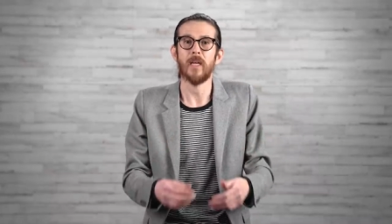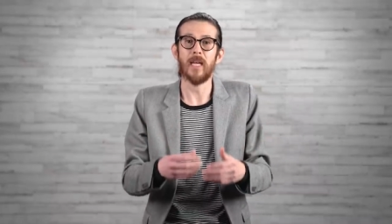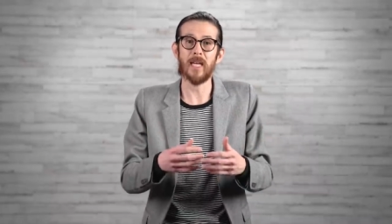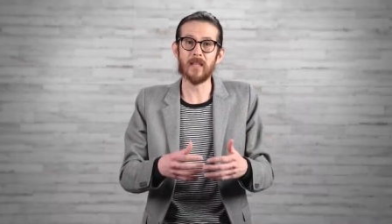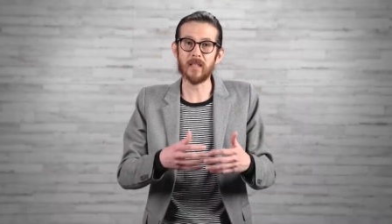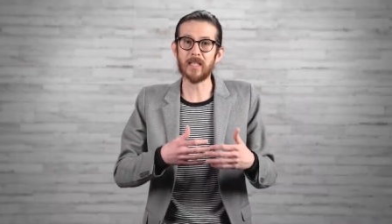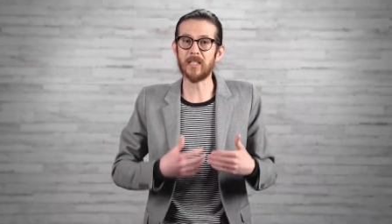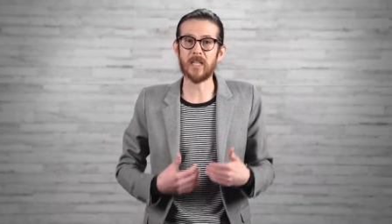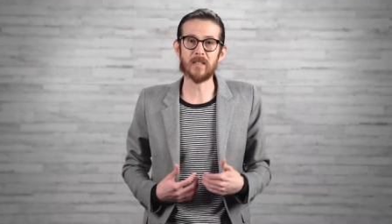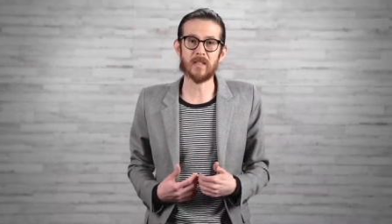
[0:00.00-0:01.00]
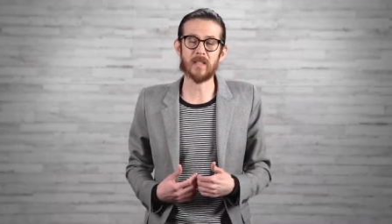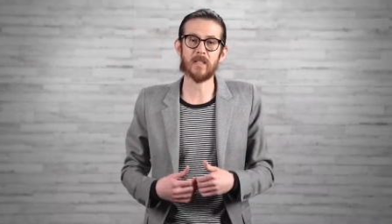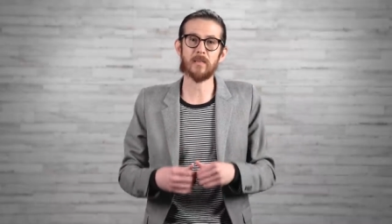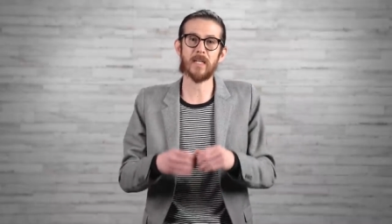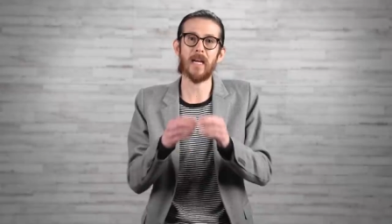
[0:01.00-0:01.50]
and the digestive
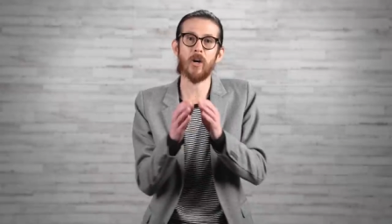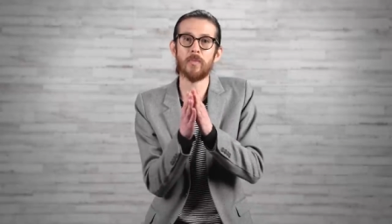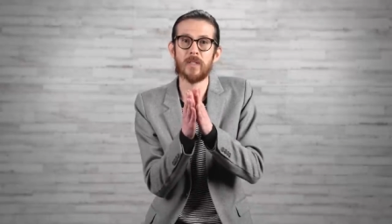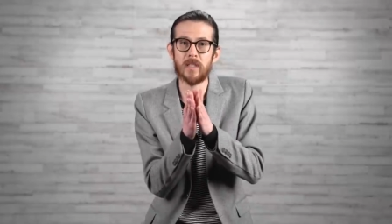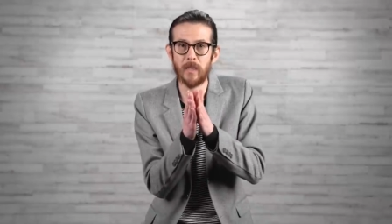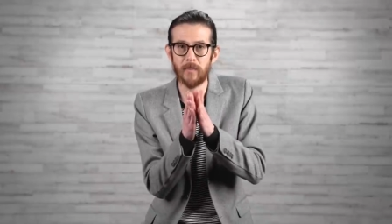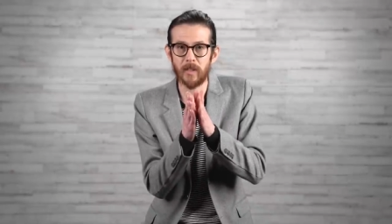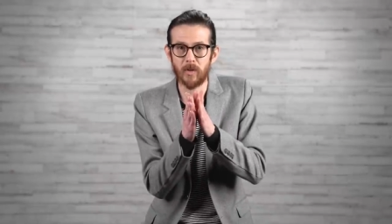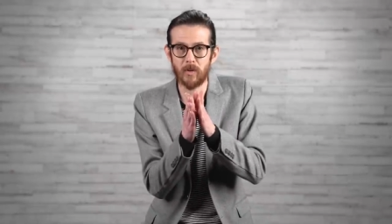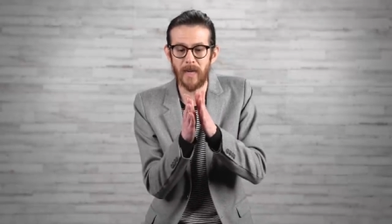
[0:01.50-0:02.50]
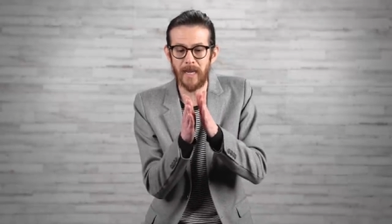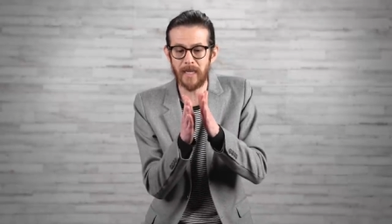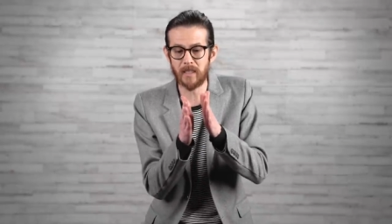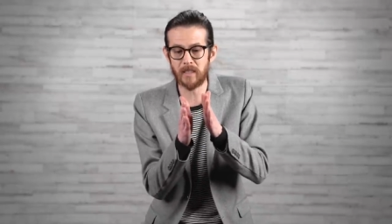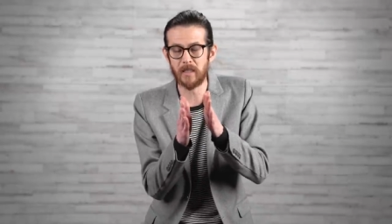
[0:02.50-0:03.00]
system that opens up the
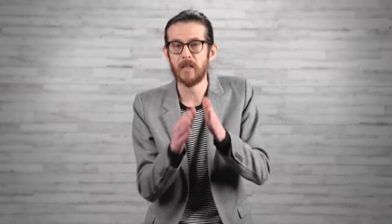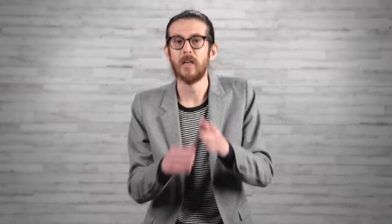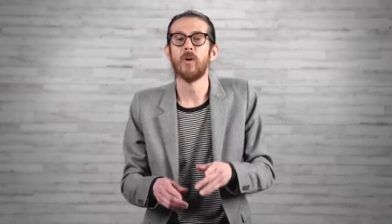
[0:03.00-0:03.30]
cracks